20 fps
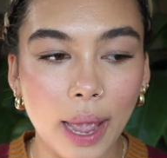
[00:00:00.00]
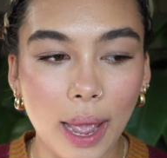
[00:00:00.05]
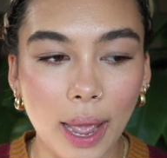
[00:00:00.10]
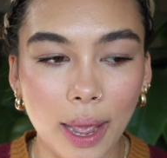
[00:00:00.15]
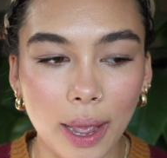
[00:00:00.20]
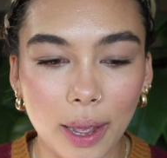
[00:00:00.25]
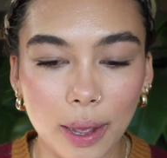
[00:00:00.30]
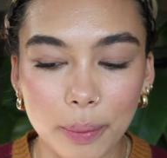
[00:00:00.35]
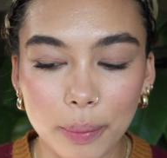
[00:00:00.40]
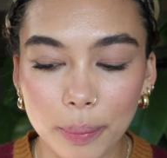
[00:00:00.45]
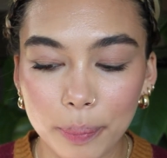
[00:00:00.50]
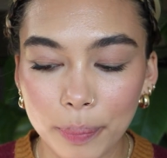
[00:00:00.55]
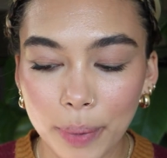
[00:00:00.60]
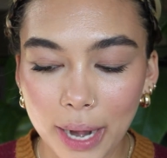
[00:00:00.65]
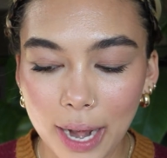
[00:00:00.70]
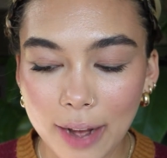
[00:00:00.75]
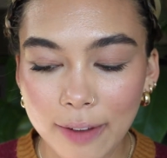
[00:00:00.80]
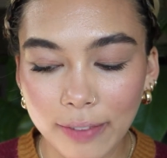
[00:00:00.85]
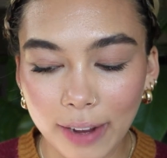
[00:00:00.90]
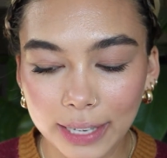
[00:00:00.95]

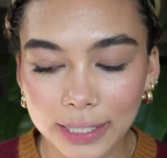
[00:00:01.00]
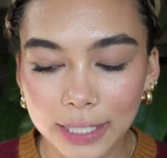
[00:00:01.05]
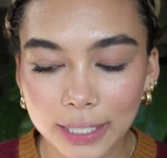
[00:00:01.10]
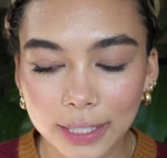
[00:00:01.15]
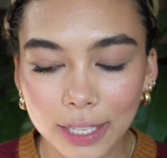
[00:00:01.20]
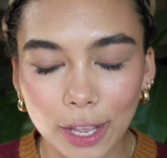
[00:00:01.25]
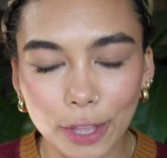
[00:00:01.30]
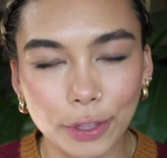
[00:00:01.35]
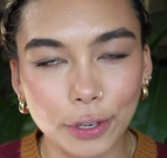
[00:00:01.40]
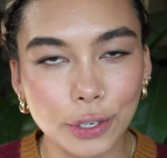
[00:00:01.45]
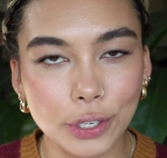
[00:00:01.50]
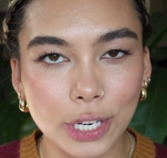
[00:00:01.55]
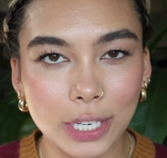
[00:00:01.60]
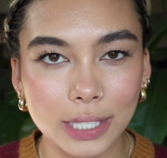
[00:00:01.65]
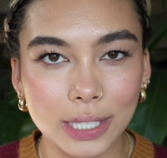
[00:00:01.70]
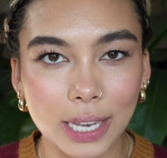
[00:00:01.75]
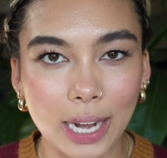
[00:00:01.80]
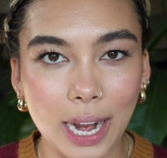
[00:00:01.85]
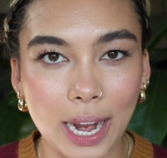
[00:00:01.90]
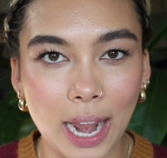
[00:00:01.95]
But I find that the other
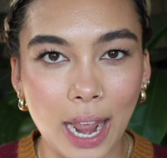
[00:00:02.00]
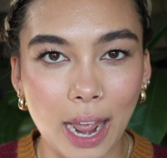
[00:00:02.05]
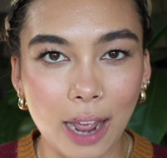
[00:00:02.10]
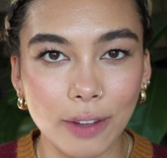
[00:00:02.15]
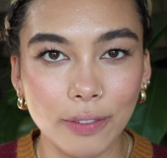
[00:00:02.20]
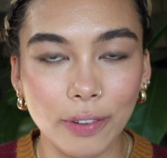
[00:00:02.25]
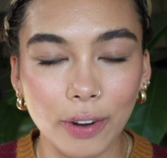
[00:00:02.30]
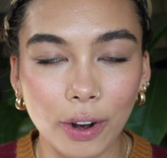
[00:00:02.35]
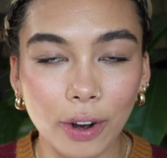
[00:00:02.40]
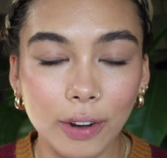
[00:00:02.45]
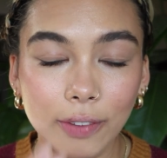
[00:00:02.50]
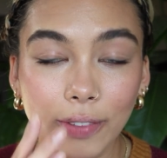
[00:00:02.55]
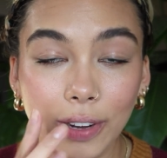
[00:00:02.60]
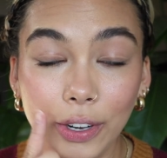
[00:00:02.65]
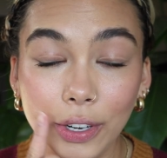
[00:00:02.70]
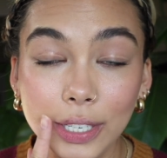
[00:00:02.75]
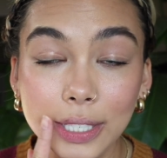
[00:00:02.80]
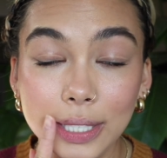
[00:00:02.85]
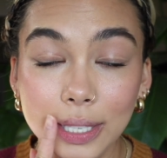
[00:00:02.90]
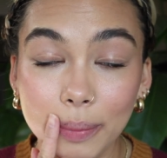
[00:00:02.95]
shades that I have are
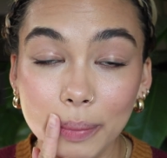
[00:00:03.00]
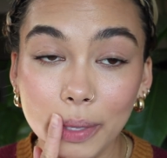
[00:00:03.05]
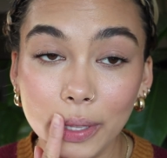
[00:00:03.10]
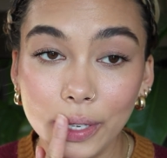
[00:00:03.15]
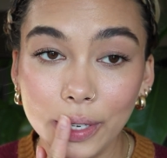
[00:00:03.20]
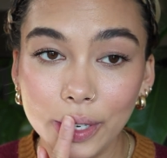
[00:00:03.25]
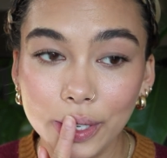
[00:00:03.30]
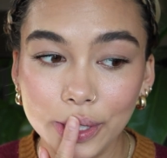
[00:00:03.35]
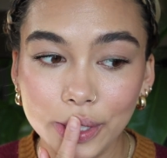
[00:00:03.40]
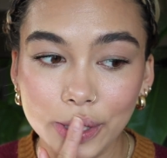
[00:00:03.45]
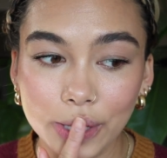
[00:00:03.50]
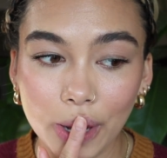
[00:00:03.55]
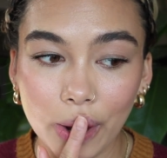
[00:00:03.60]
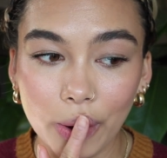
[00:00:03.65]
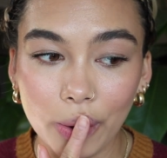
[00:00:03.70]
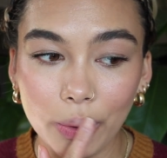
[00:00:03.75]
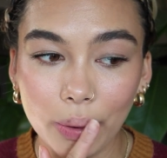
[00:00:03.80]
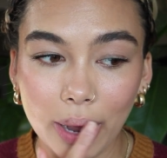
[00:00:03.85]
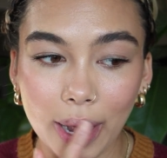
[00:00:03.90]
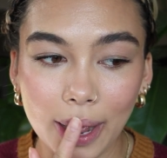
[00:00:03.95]
very similar,
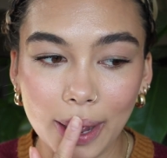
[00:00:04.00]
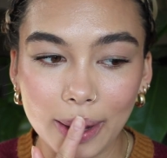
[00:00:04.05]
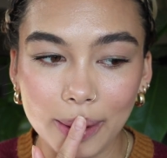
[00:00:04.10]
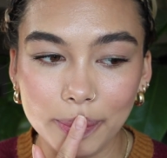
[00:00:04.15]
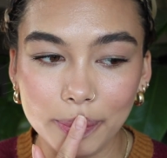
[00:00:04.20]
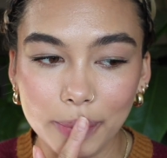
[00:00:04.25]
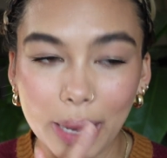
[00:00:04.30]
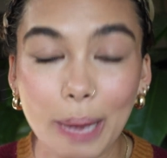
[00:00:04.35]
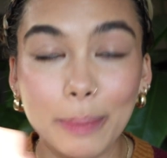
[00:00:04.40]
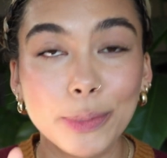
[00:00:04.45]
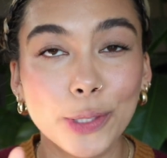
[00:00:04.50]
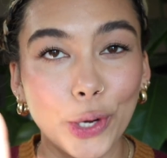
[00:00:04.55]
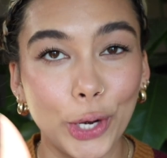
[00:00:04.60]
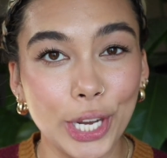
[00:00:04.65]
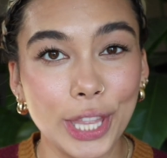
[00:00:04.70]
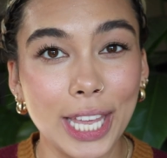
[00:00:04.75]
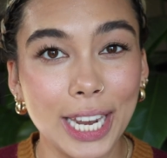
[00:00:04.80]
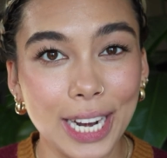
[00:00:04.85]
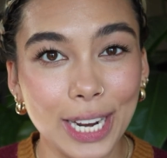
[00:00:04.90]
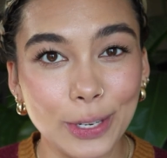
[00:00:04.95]
so I'm
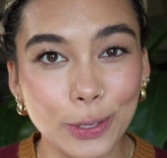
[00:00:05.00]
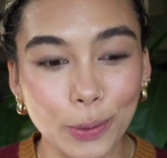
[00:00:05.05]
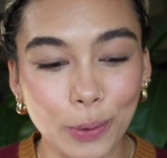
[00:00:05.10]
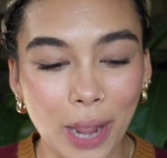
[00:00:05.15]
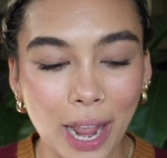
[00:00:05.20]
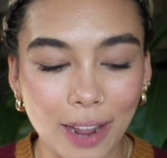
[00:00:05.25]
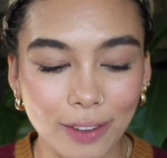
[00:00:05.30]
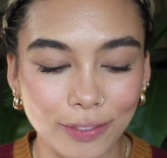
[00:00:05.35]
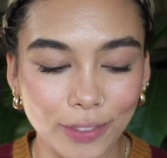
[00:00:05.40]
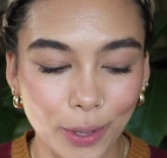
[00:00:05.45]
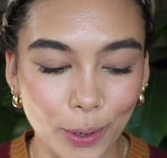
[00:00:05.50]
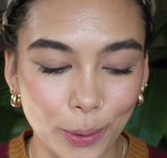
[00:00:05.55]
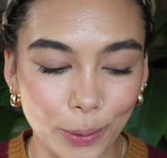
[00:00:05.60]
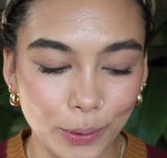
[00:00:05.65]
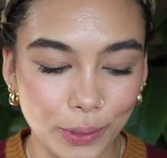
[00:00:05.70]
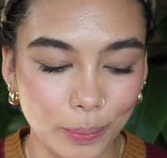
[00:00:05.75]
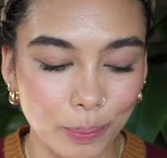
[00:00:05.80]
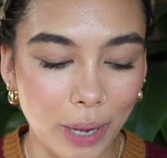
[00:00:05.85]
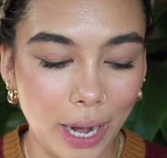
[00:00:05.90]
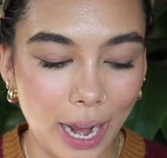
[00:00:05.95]
sorry that I don't have
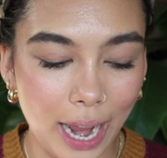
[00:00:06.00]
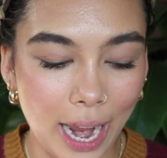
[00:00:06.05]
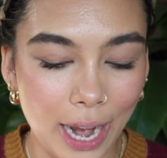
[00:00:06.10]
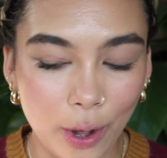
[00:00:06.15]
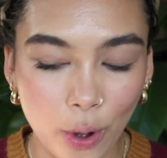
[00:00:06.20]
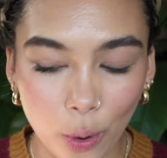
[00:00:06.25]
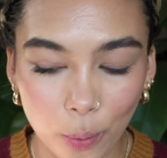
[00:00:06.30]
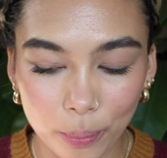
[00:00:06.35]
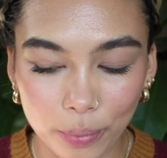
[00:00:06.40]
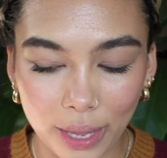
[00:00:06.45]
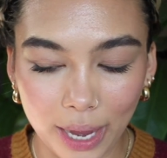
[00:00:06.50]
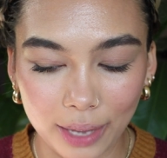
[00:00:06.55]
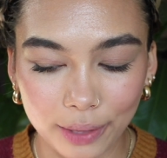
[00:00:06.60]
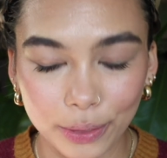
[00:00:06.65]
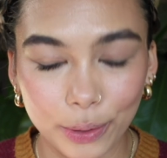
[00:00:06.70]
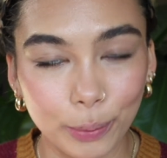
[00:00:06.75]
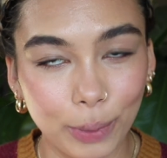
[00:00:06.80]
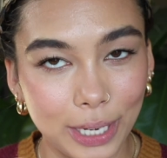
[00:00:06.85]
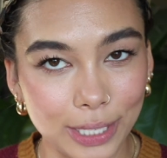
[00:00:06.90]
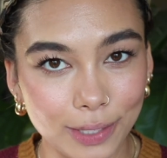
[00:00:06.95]
those, but I hope
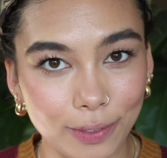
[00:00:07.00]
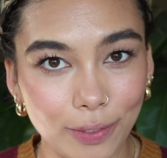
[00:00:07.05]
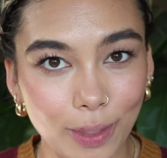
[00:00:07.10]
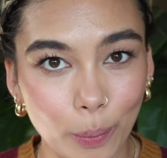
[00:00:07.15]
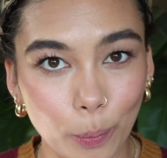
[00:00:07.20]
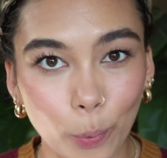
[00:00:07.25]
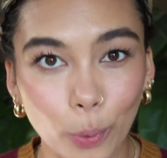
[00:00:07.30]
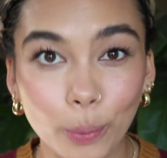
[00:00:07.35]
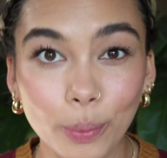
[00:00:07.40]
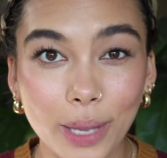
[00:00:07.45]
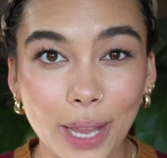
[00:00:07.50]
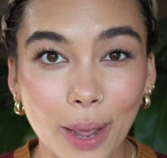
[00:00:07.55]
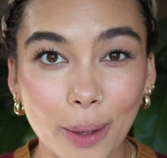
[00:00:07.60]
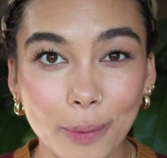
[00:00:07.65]
that the rest of them will be